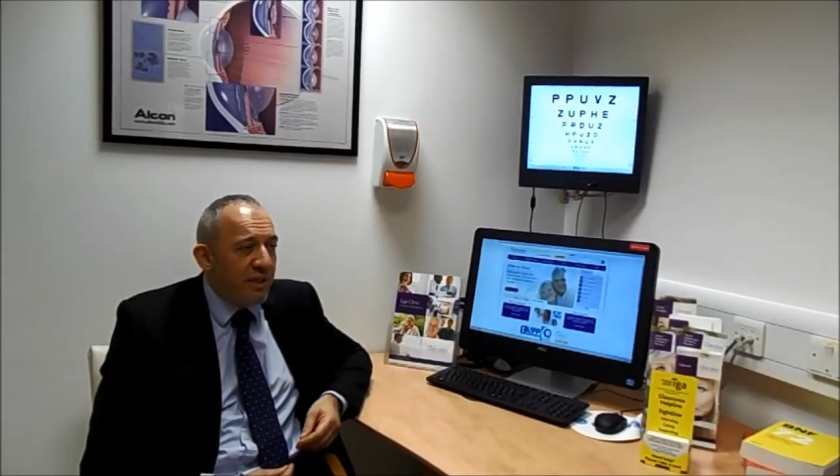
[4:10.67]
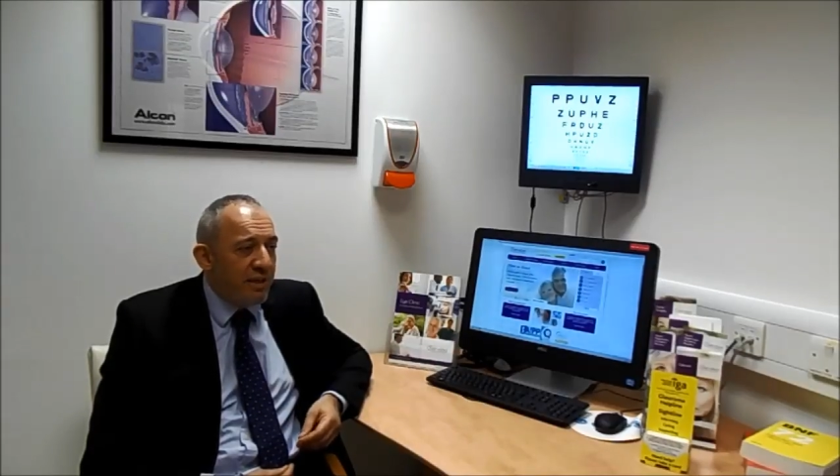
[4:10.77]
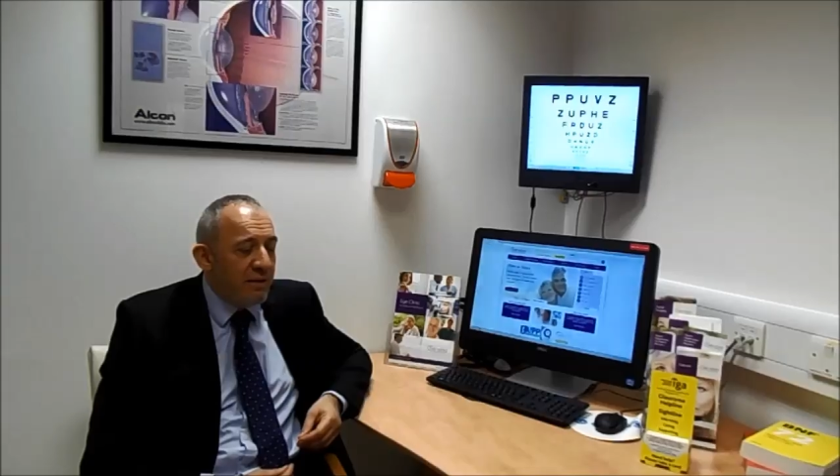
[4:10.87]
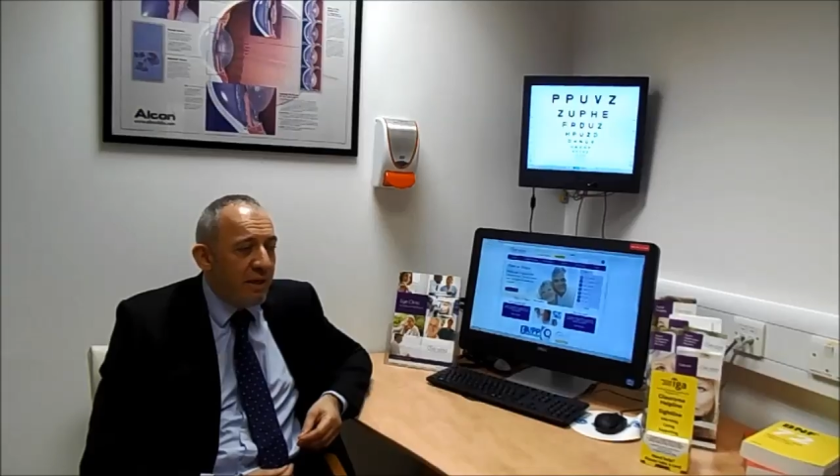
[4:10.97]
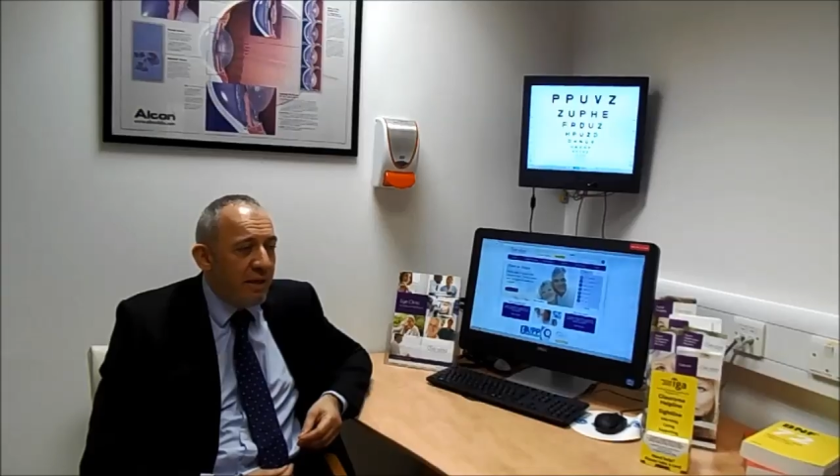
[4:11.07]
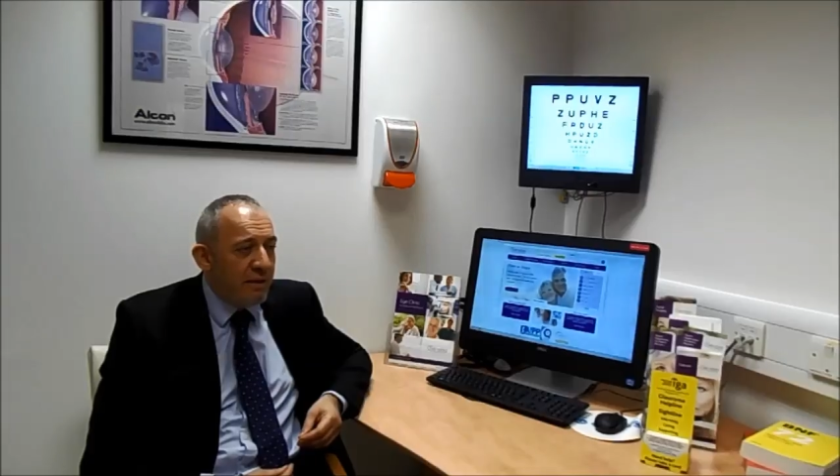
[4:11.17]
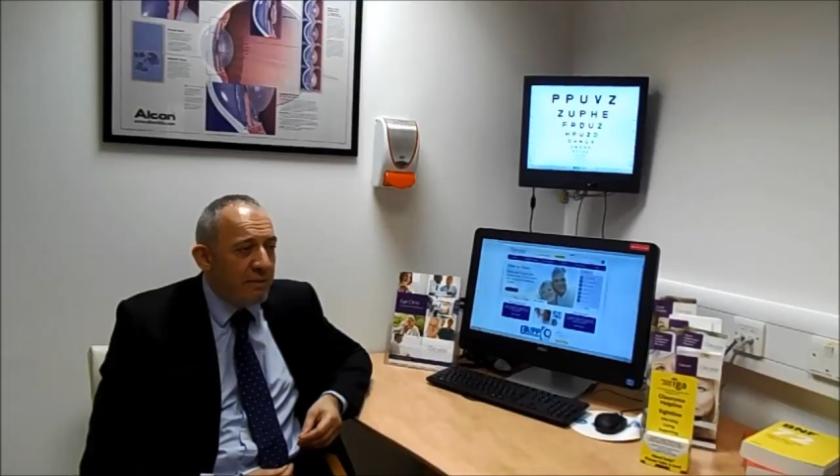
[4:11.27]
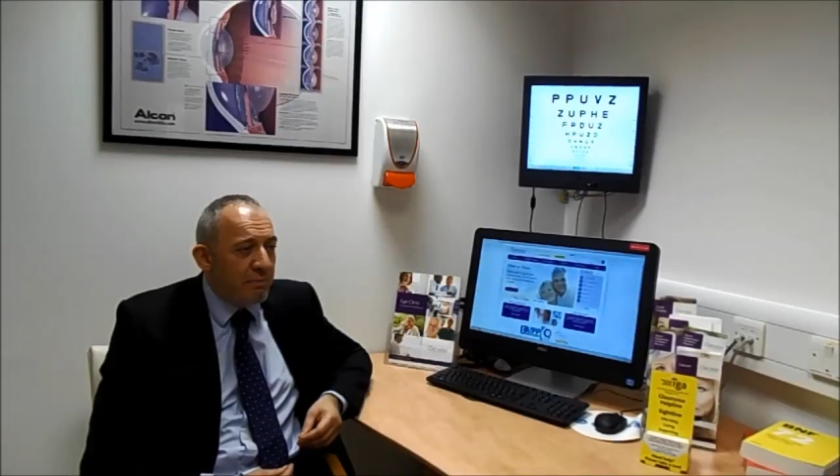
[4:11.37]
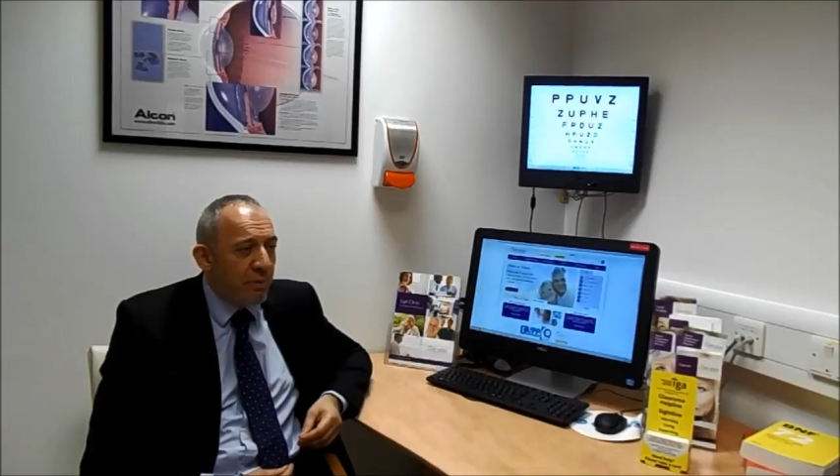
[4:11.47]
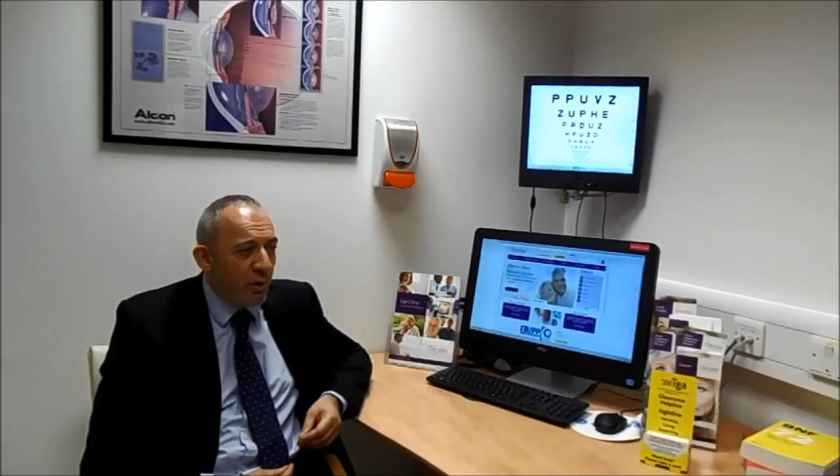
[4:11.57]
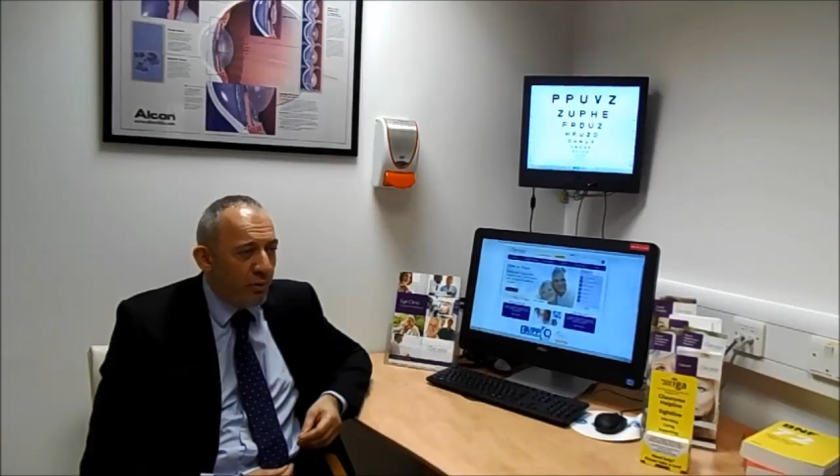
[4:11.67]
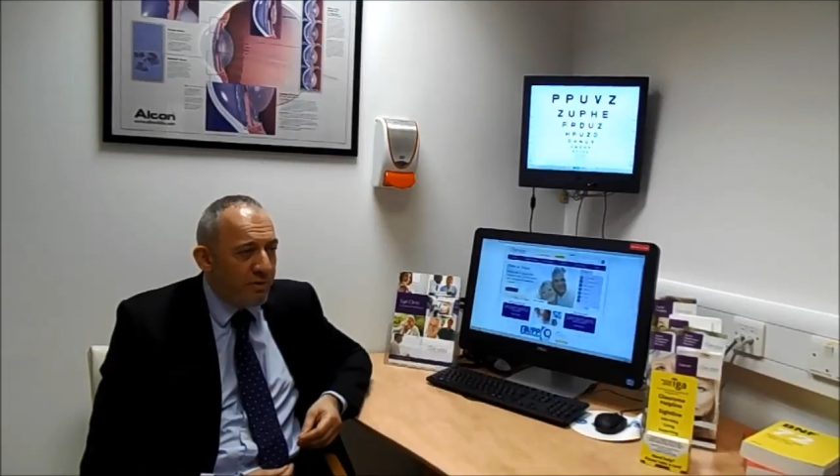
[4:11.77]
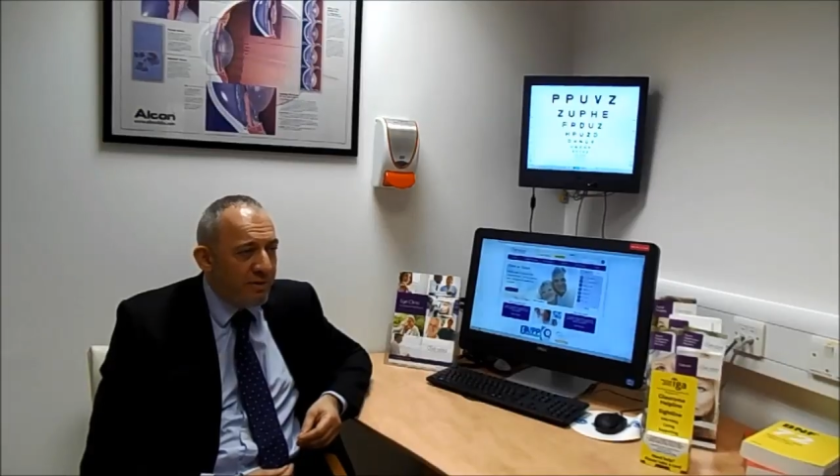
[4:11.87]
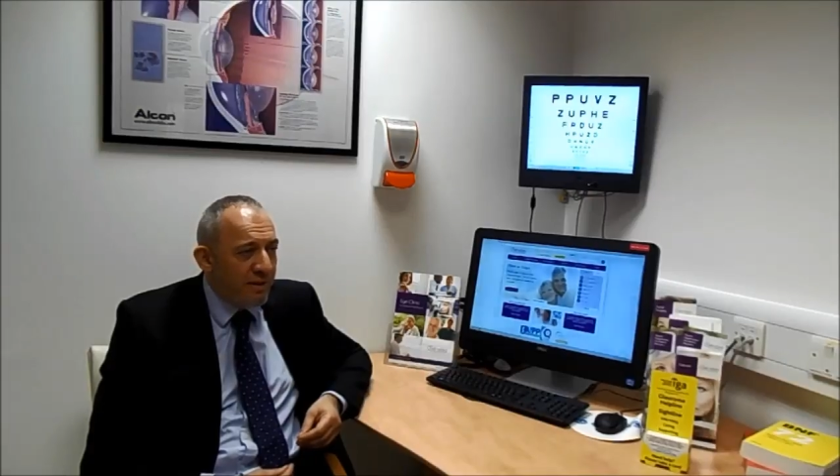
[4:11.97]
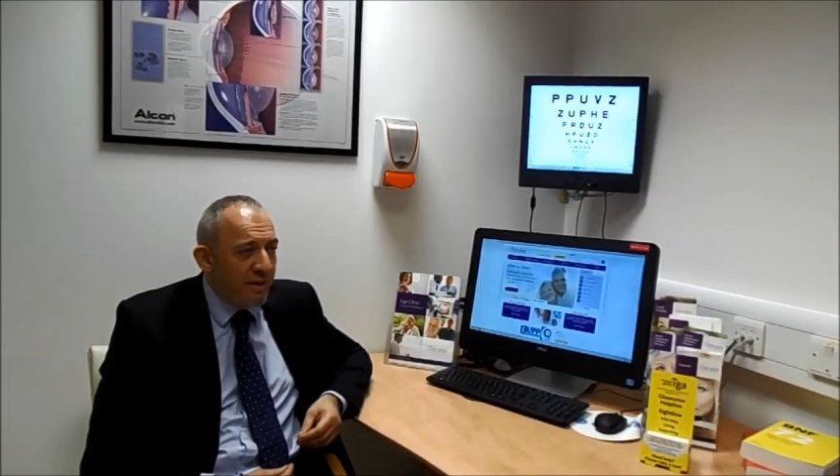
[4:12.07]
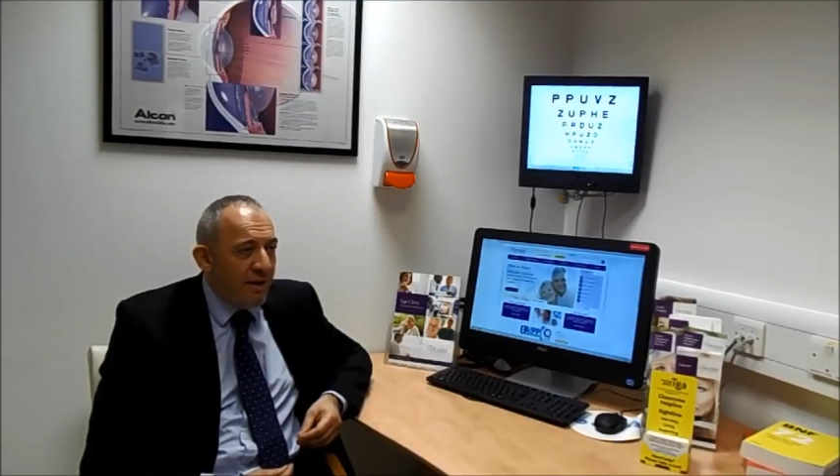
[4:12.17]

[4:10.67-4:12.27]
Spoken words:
and it plots